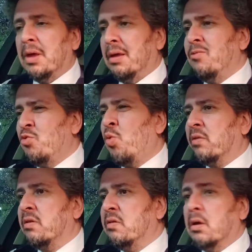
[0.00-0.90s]
See
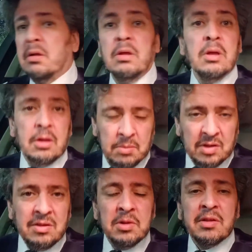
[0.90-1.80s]
you in the next
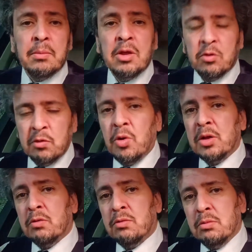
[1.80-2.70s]
video. See
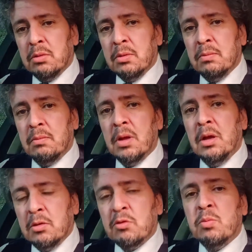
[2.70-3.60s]
you in the next
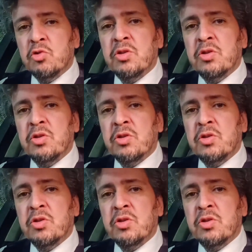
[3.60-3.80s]
video.